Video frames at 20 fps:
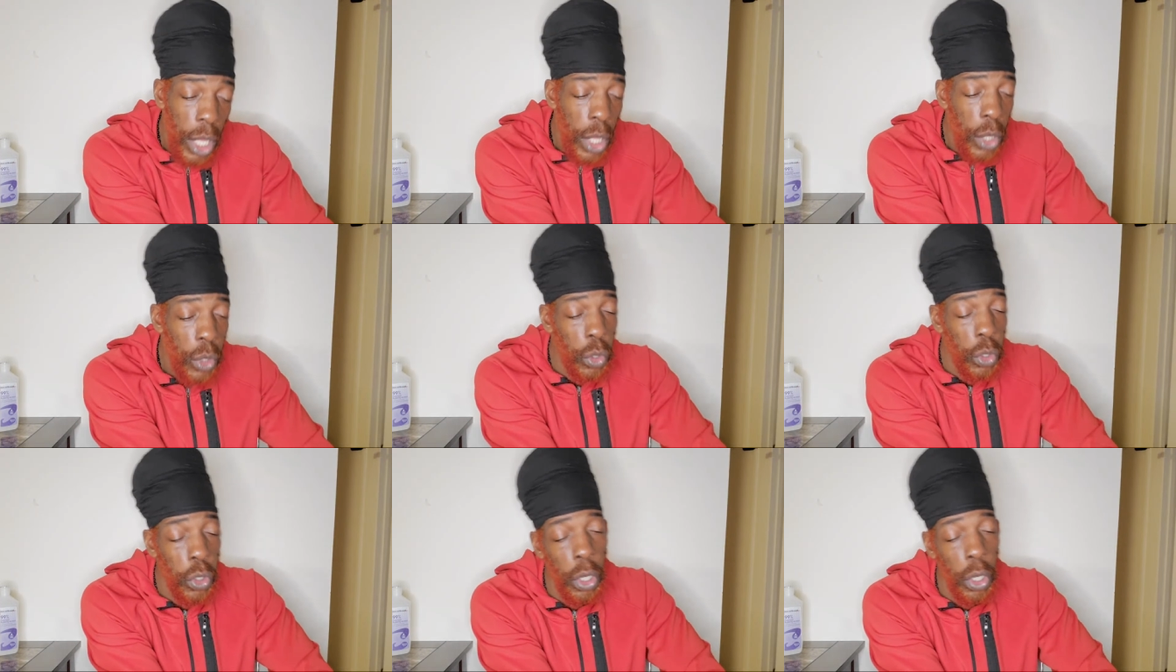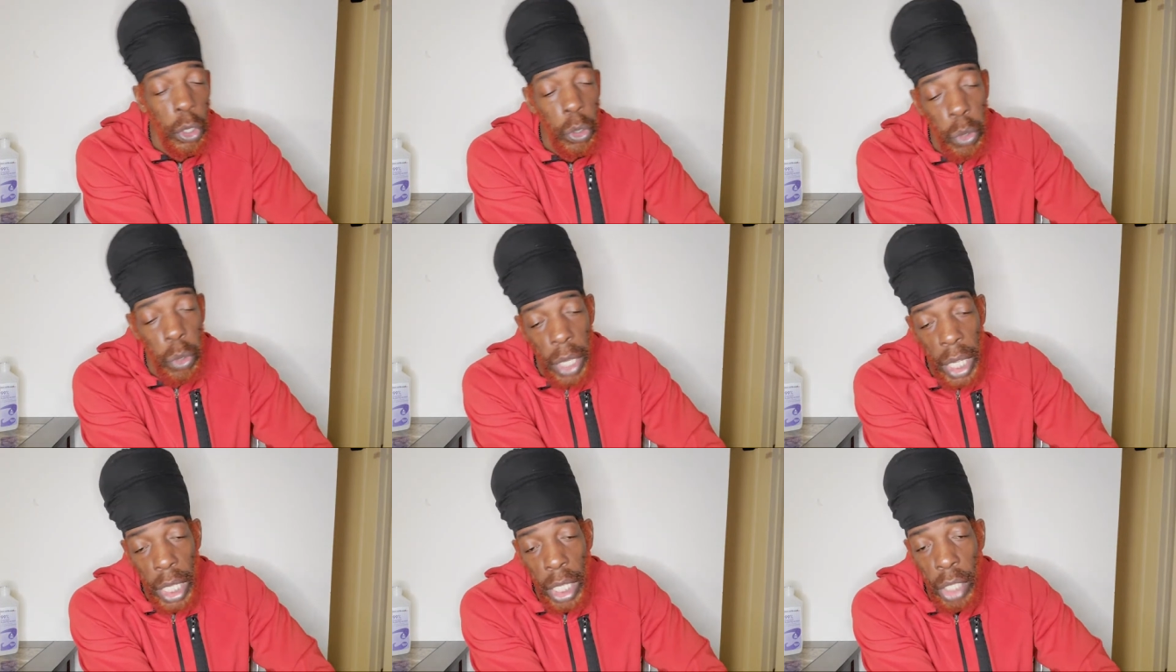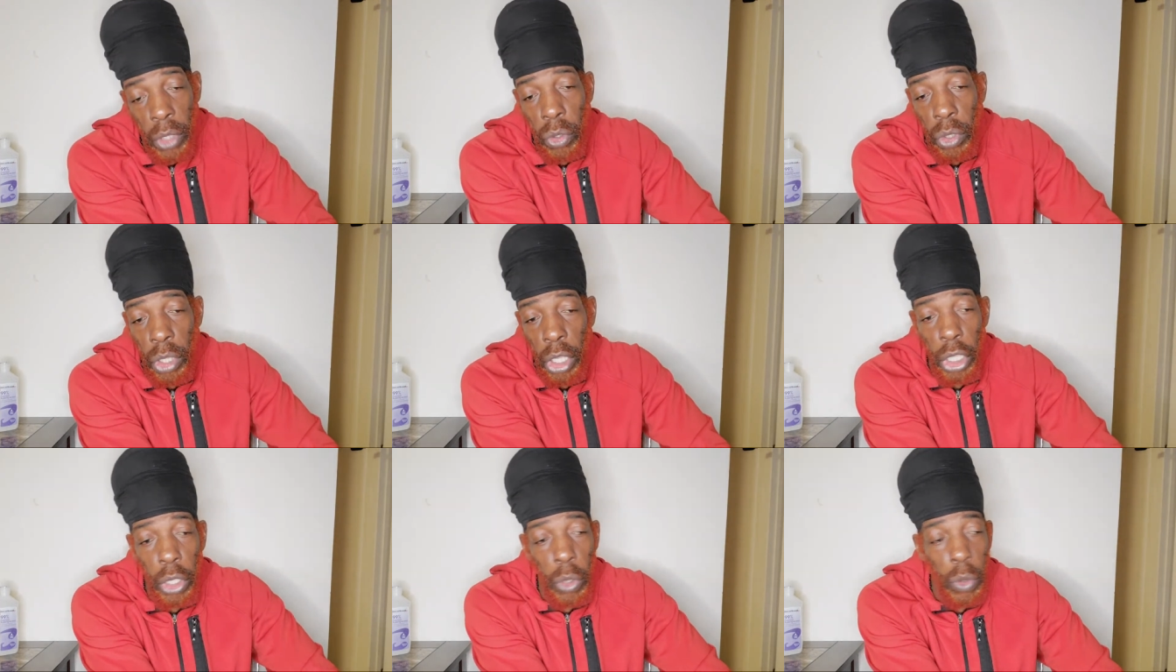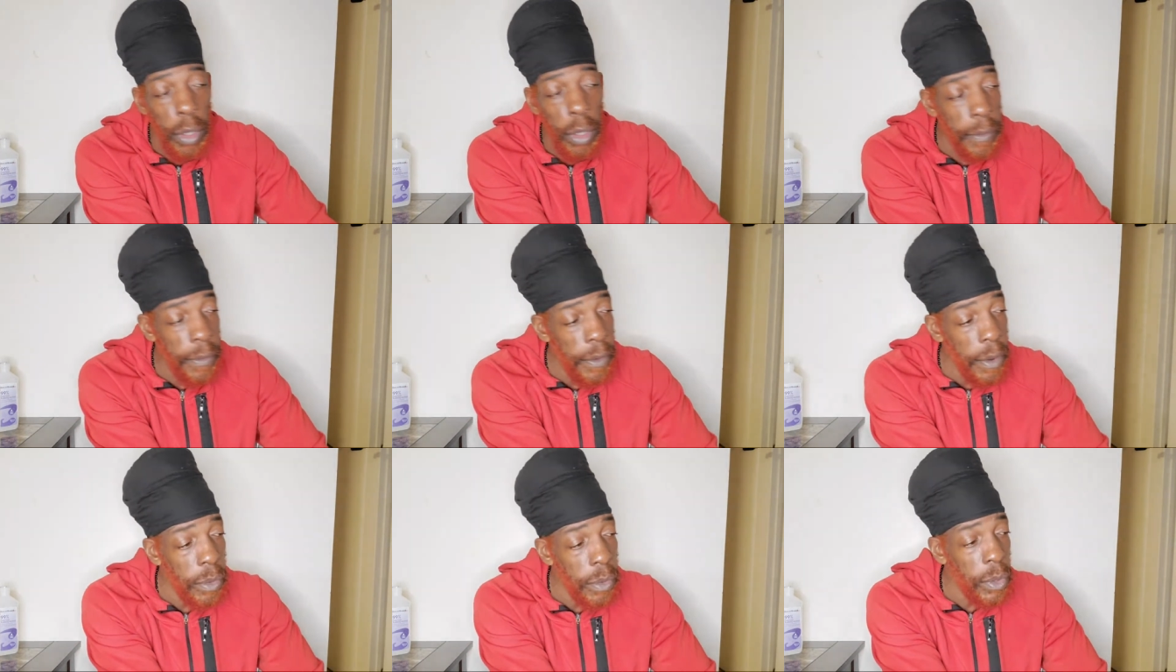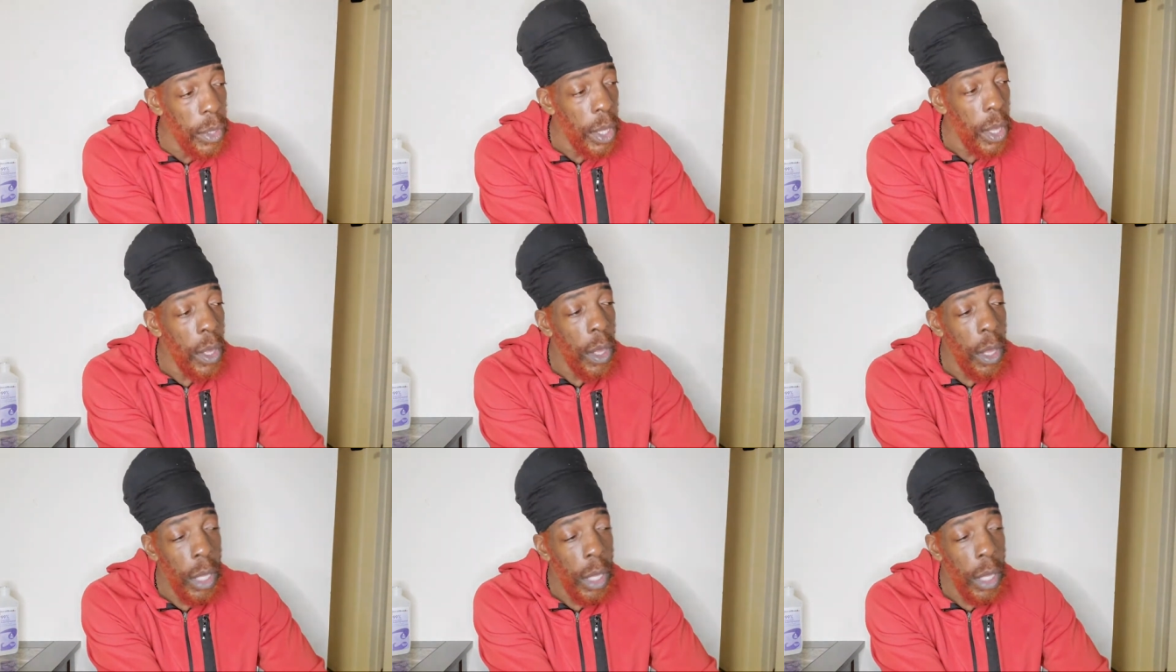to your creator, to the universe.